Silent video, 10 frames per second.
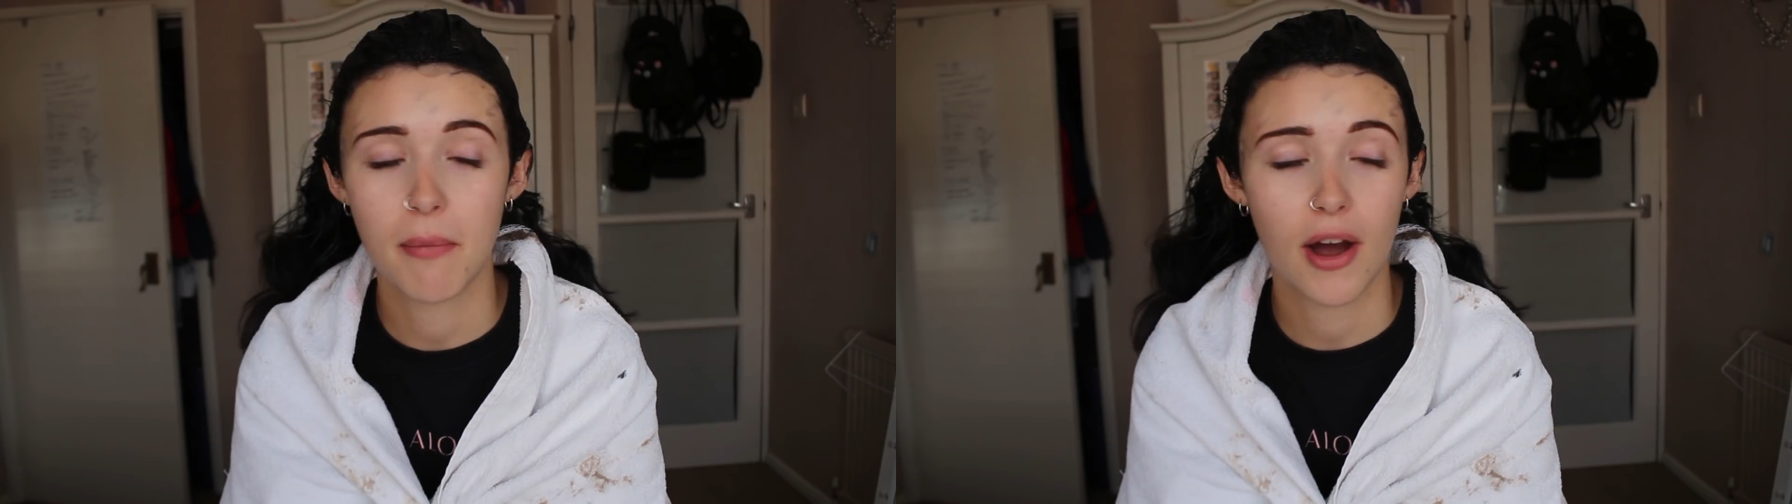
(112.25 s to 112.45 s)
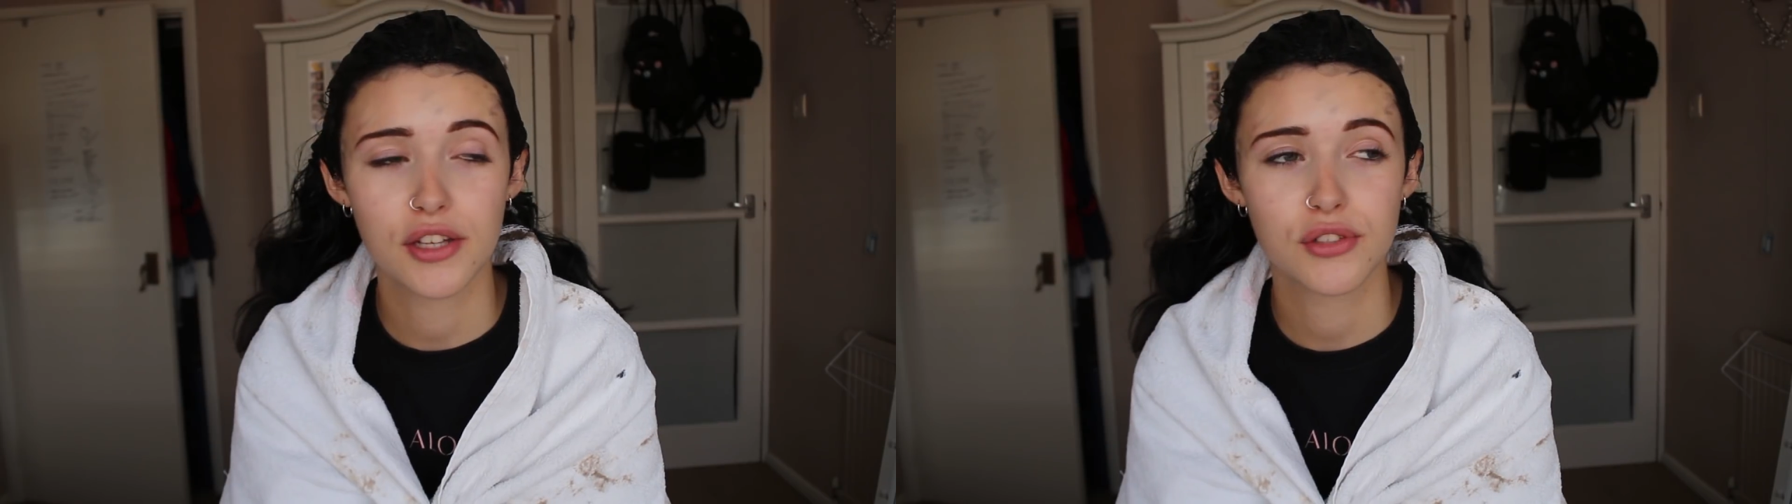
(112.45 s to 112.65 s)

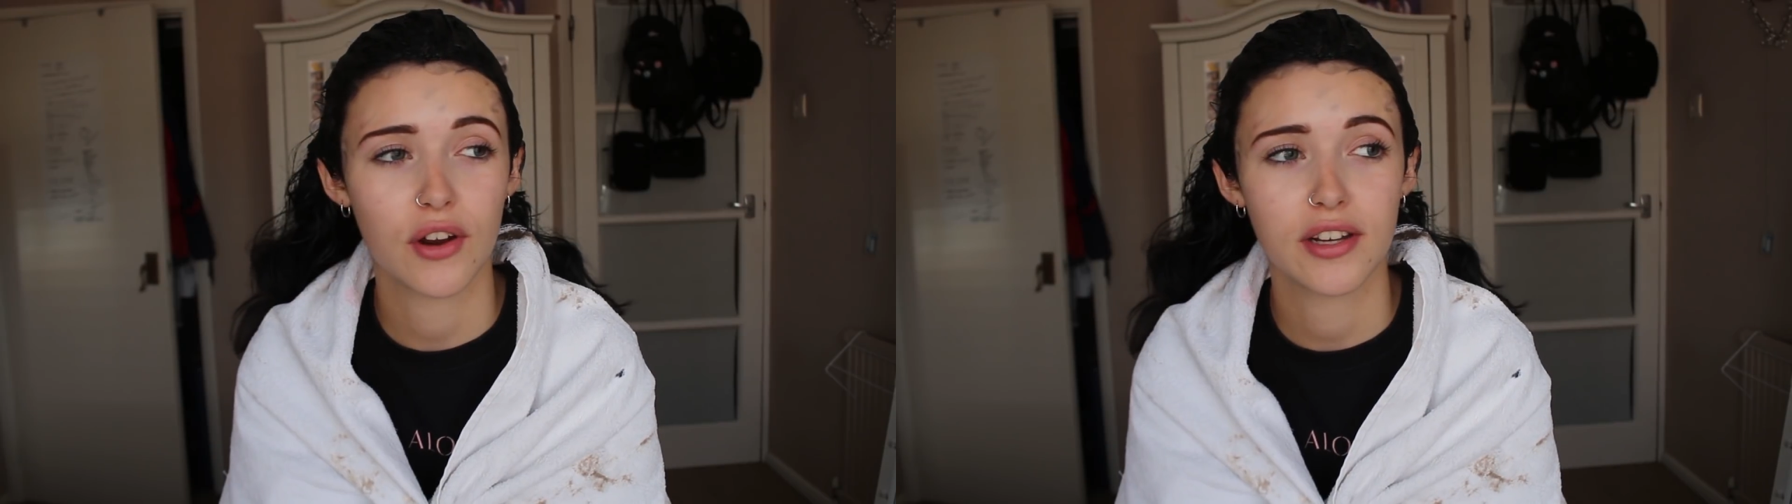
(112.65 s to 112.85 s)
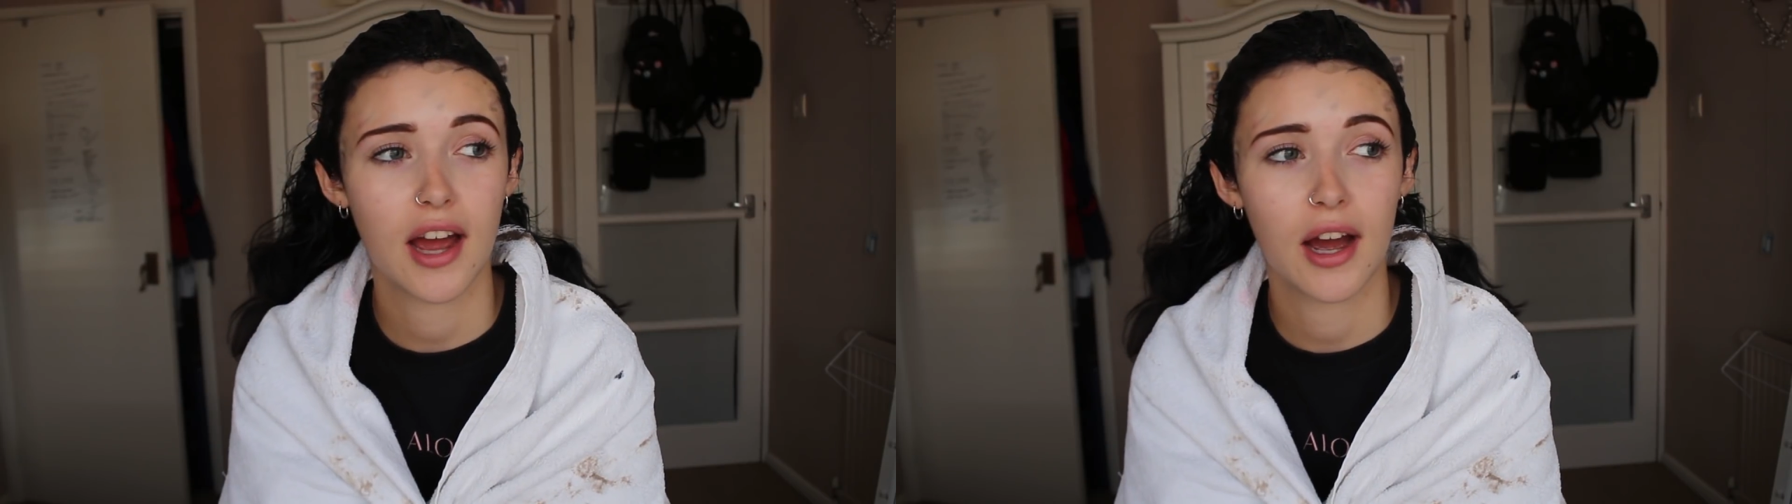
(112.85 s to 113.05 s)
mind
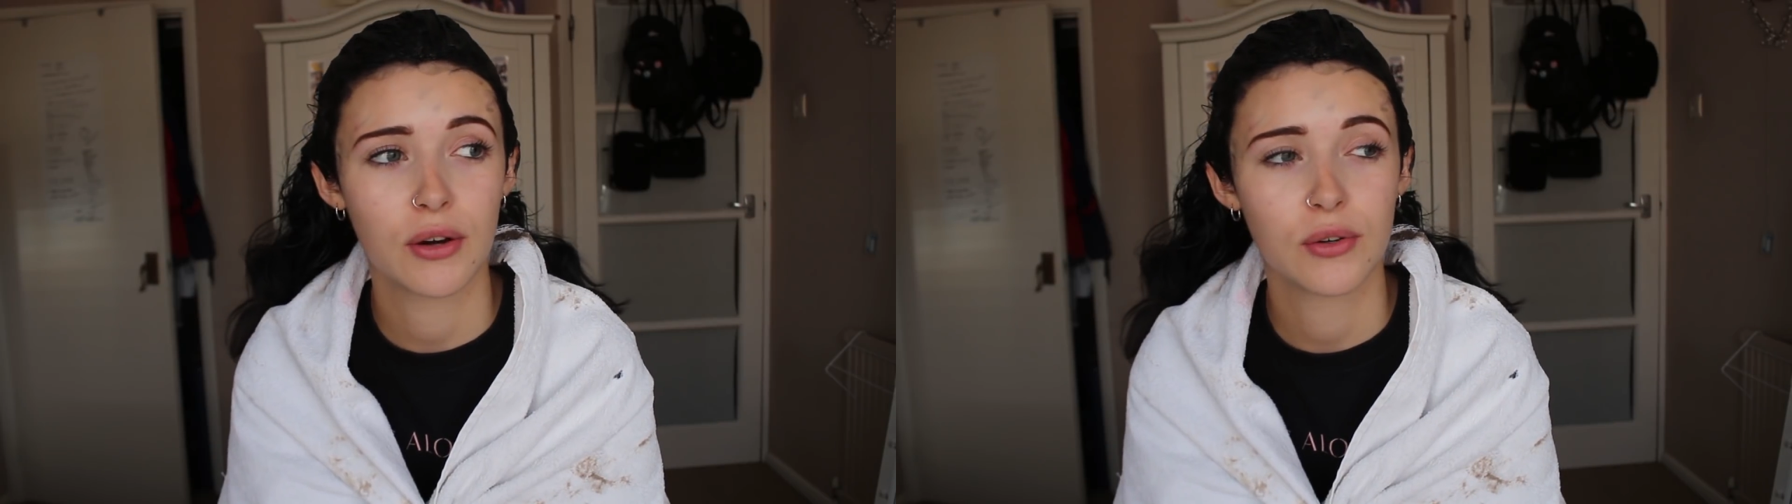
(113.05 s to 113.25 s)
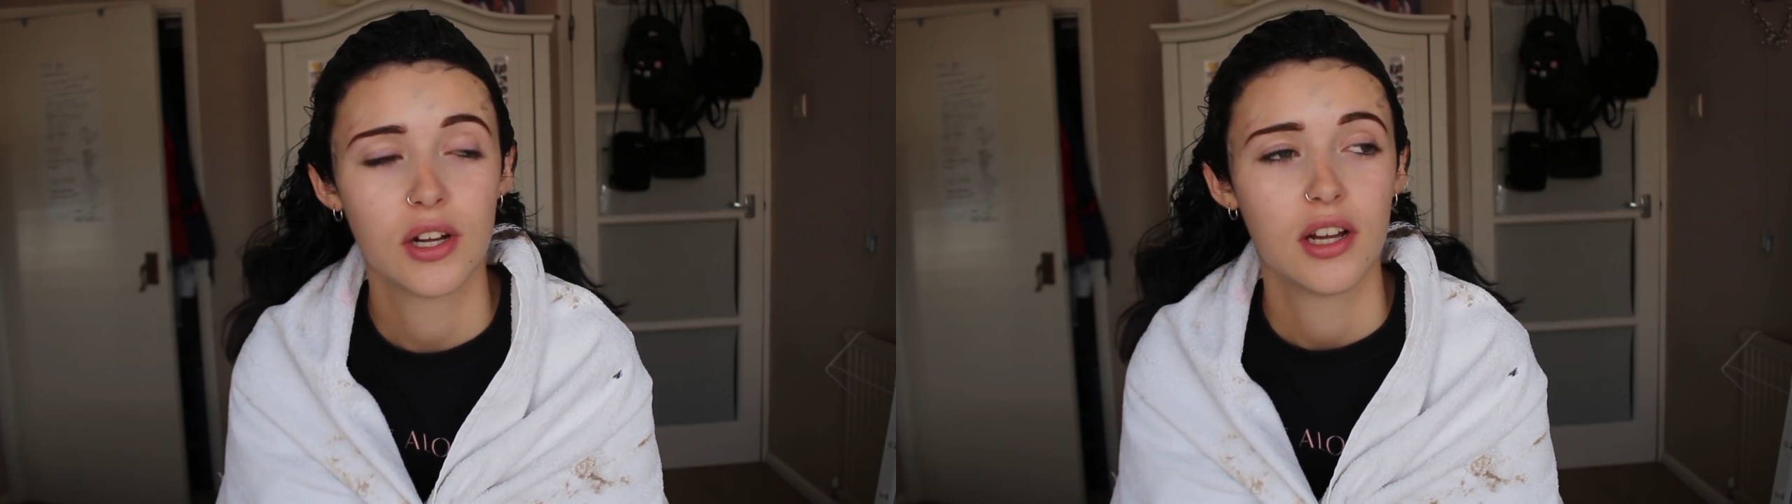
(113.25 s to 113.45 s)
right
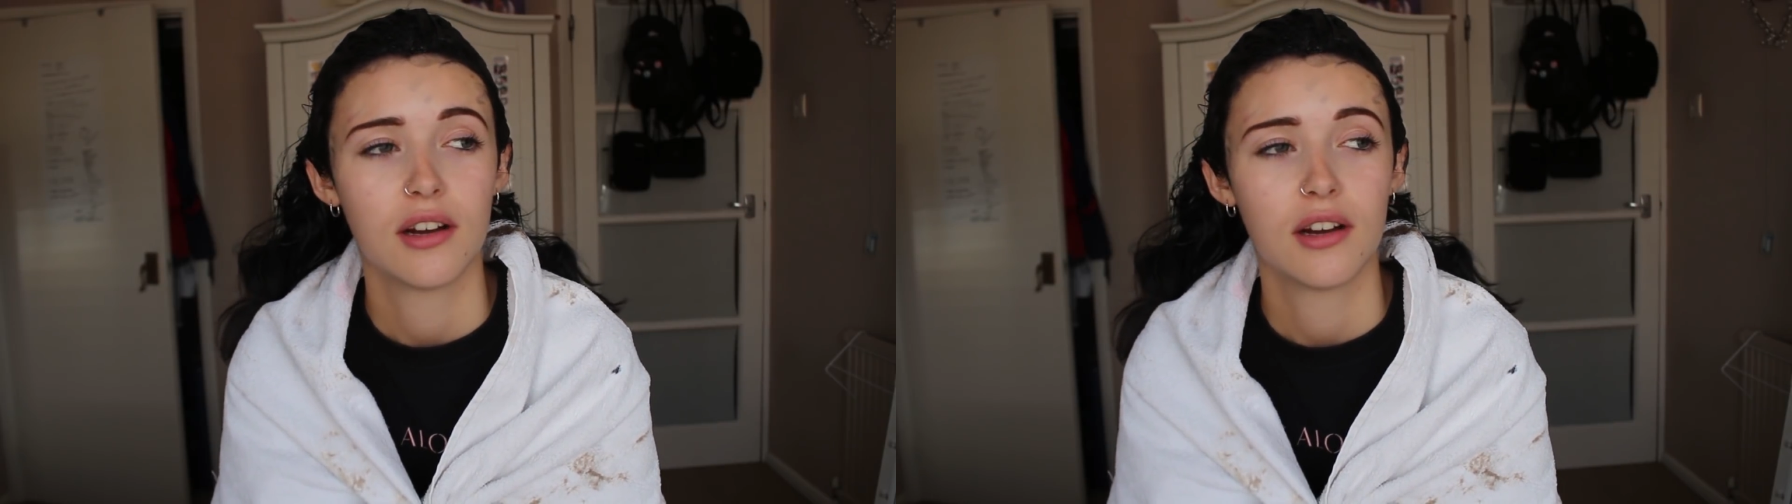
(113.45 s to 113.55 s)
now.